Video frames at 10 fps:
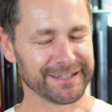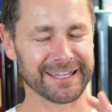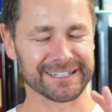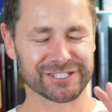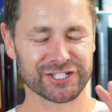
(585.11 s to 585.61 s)

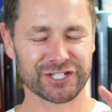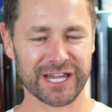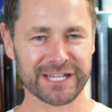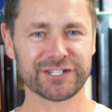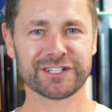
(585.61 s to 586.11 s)
It
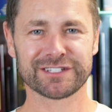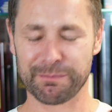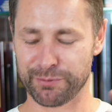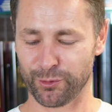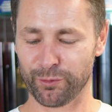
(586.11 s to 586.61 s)
changes the
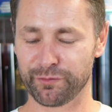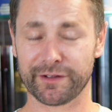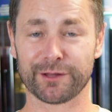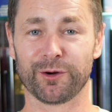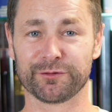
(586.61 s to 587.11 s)

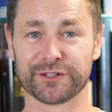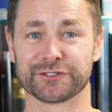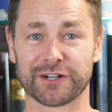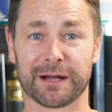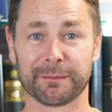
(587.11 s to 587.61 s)
profile of the
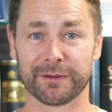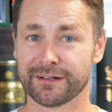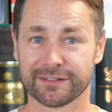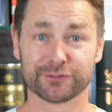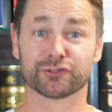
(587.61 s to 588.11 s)
dram
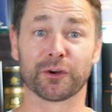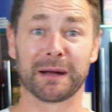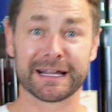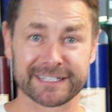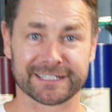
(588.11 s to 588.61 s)

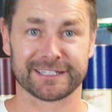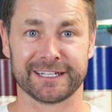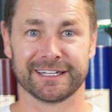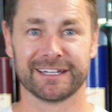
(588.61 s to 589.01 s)
dramatically.